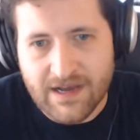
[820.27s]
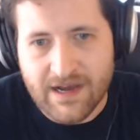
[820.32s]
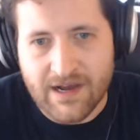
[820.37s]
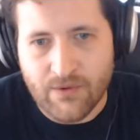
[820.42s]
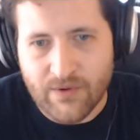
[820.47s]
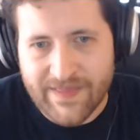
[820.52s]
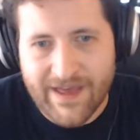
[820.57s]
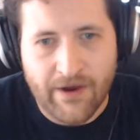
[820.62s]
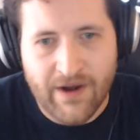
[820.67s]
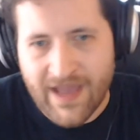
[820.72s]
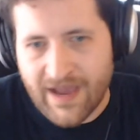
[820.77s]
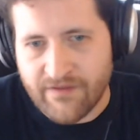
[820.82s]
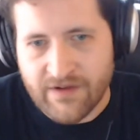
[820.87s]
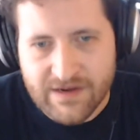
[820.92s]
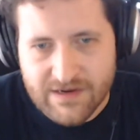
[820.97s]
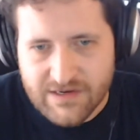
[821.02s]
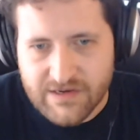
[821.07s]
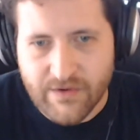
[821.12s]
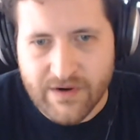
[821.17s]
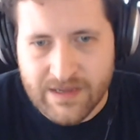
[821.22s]
without
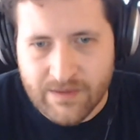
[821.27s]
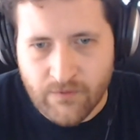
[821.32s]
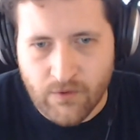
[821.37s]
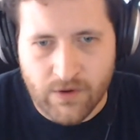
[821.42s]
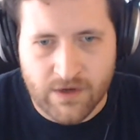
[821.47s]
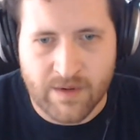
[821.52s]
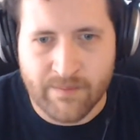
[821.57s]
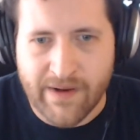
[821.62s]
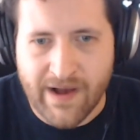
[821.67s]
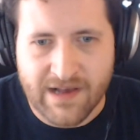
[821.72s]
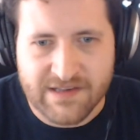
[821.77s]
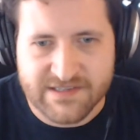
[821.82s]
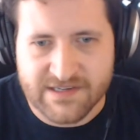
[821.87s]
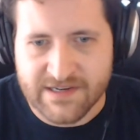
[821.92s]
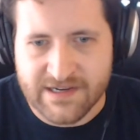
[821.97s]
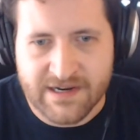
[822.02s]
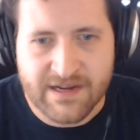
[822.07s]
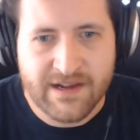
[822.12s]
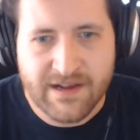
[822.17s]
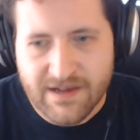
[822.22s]
having to do any more
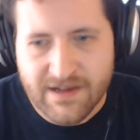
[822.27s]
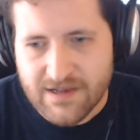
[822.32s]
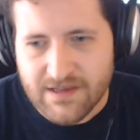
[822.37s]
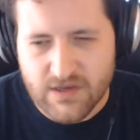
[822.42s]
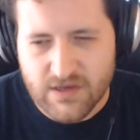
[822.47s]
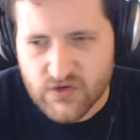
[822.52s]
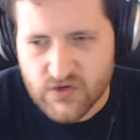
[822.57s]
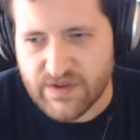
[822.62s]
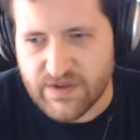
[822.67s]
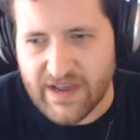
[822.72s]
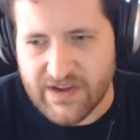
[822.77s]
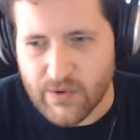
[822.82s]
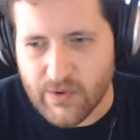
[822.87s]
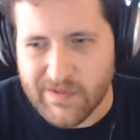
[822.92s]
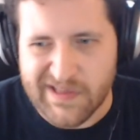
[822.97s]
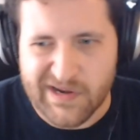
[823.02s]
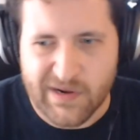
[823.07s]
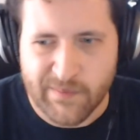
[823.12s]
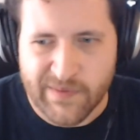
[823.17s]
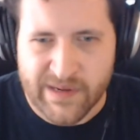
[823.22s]
compositing. Usually I do
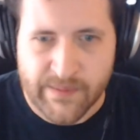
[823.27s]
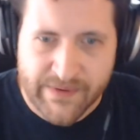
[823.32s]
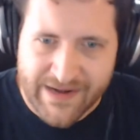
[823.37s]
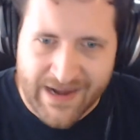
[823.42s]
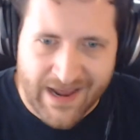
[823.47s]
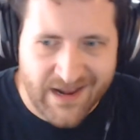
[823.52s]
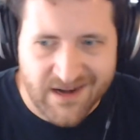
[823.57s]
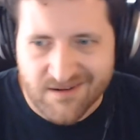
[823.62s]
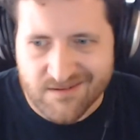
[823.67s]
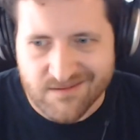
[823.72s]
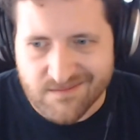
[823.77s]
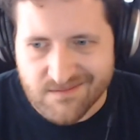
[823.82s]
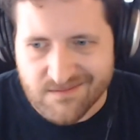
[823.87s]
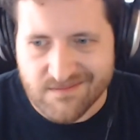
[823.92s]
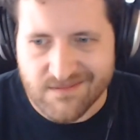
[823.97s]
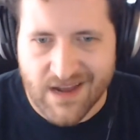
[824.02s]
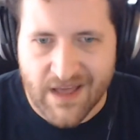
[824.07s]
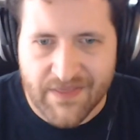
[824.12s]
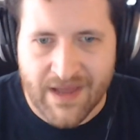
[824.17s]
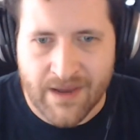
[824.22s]
a little bit, but not
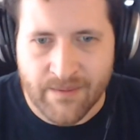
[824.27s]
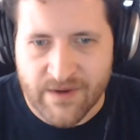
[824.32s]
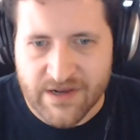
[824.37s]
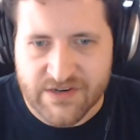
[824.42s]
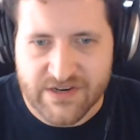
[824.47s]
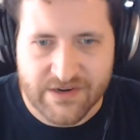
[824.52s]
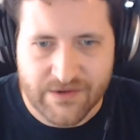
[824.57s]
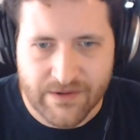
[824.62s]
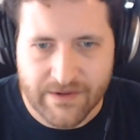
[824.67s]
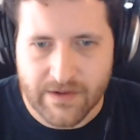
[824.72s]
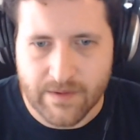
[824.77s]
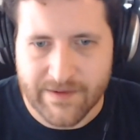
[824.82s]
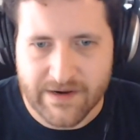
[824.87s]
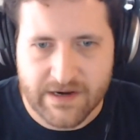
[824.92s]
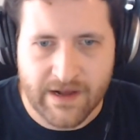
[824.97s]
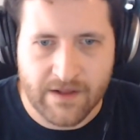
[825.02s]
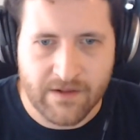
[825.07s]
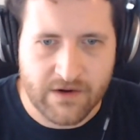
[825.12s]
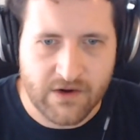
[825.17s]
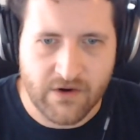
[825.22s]
that much. I do a little bit
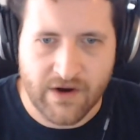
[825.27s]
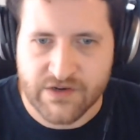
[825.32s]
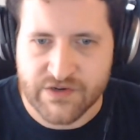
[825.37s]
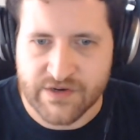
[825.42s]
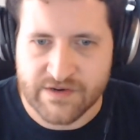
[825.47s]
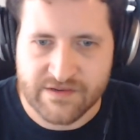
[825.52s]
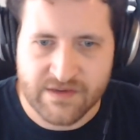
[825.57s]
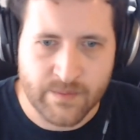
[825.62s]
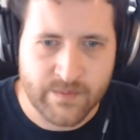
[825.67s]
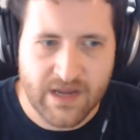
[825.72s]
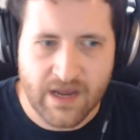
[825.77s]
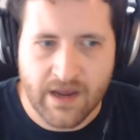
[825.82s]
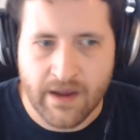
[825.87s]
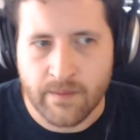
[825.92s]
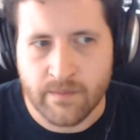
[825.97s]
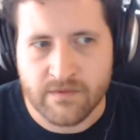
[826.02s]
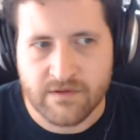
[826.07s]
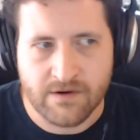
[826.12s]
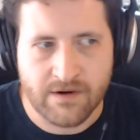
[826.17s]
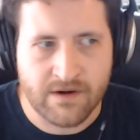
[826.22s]
of color correction
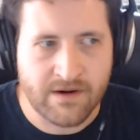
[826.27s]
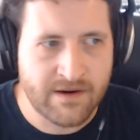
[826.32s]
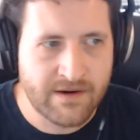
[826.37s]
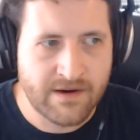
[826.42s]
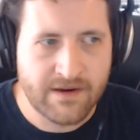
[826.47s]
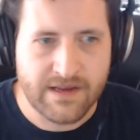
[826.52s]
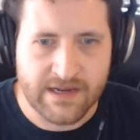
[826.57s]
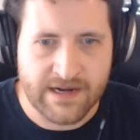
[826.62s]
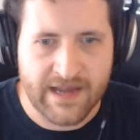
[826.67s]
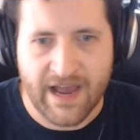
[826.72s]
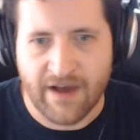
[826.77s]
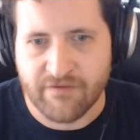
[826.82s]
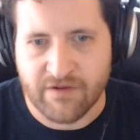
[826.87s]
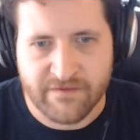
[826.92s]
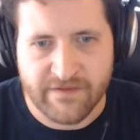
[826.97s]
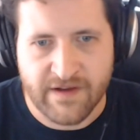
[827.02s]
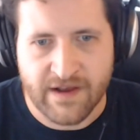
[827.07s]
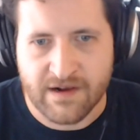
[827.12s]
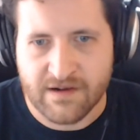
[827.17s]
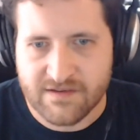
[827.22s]
sometimes, or in
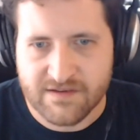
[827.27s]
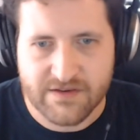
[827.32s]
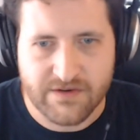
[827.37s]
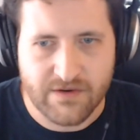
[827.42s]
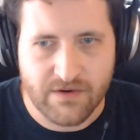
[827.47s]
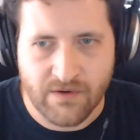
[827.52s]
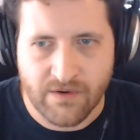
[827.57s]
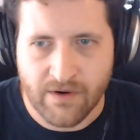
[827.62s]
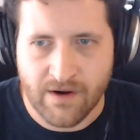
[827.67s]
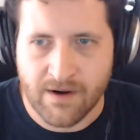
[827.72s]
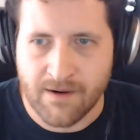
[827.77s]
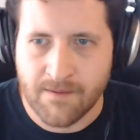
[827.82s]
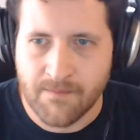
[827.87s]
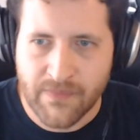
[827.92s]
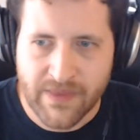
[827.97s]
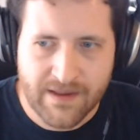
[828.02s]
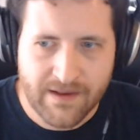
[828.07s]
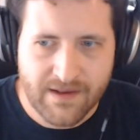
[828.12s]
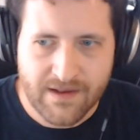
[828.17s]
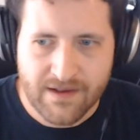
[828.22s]
After Effects, or
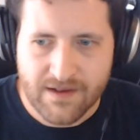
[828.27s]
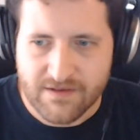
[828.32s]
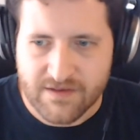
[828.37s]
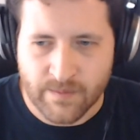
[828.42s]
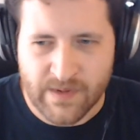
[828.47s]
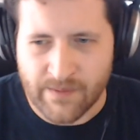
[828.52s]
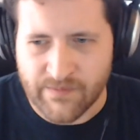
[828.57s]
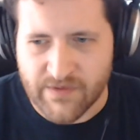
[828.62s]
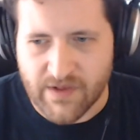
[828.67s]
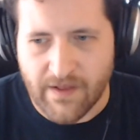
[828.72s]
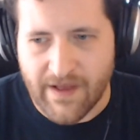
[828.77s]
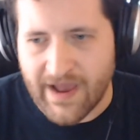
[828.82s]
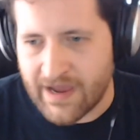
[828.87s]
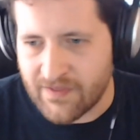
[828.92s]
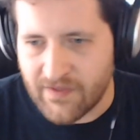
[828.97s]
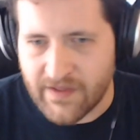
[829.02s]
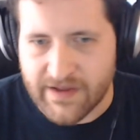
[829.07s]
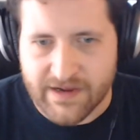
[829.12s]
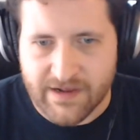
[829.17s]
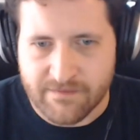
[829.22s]
sometimes I'll
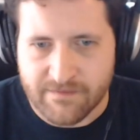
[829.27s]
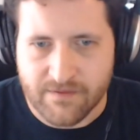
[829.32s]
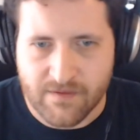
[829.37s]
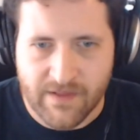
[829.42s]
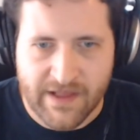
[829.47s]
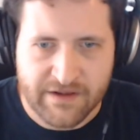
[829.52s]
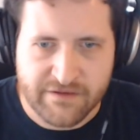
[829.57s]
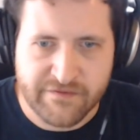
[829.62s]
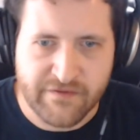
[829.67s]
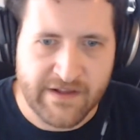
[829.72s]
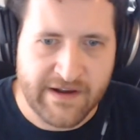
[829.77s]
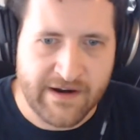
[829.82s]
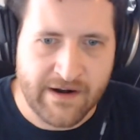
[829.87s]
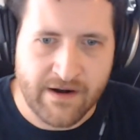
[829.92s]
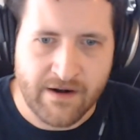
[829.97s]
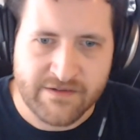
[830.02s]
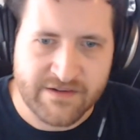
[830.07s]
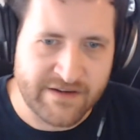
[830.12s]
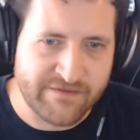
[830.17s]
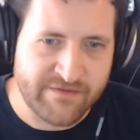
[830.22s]
add like a lens
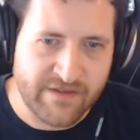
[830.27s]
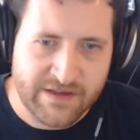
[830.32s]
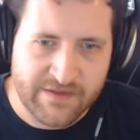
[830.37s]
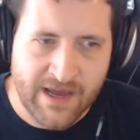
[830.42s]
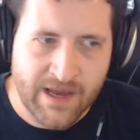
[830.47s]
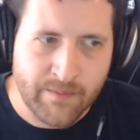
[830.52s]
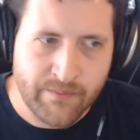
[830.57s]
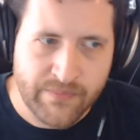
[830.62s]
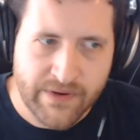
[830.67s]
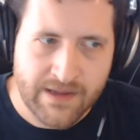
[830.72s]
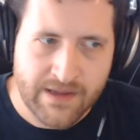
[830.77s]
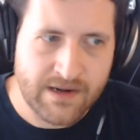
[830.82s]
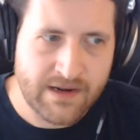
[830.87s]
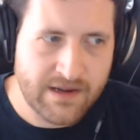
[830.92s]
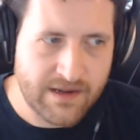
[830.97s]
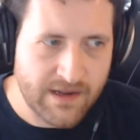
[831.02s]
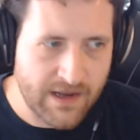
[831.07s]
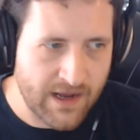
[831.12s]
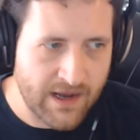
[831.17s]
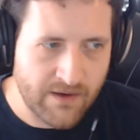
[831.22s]
flare or stuff like that. But
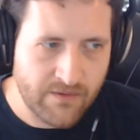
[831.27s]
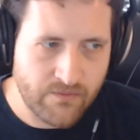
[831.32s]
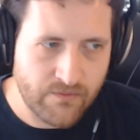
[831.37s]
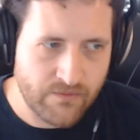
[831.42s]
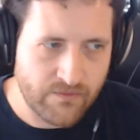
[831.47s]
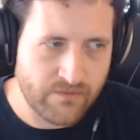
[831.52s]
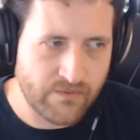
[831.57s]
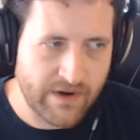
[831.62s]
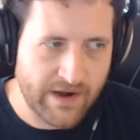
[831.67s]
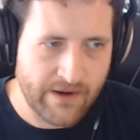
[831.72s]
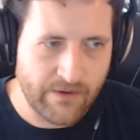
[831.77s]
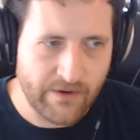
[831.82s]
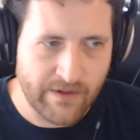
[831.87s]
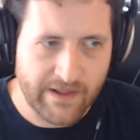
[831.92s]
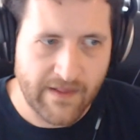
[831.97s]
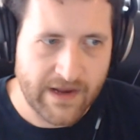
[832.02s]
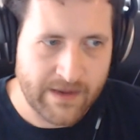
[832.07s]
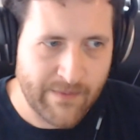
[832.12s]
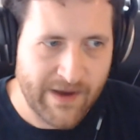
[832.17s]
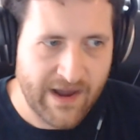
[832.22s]
what I
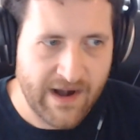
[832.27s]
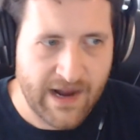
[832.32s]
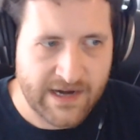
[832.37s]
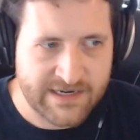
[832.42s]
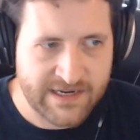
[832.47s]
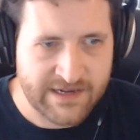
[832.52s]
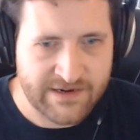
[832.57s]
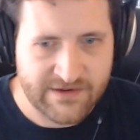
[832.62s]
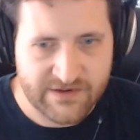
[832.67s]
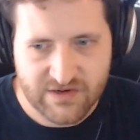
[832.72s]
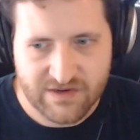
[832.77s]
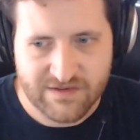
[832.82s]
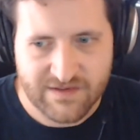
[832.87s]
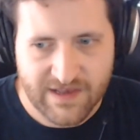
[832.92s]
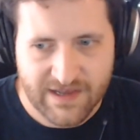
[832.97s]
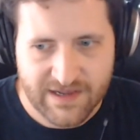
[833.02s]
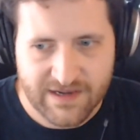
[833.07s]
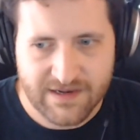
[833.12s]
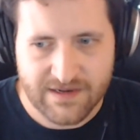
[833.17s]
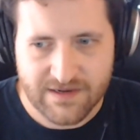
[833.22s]
really like about Octane is just
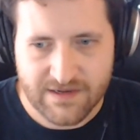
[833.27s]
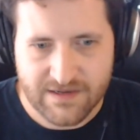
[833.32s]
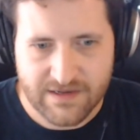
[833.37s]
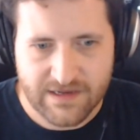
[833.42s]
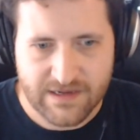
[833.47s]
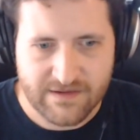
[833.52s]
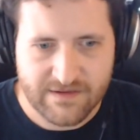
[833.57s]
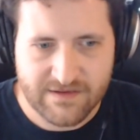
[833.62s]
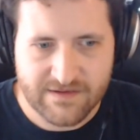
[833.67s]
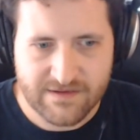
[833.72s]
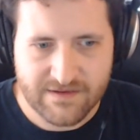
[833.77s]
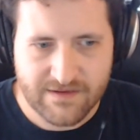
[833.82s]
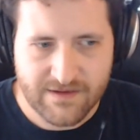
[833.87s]
that it's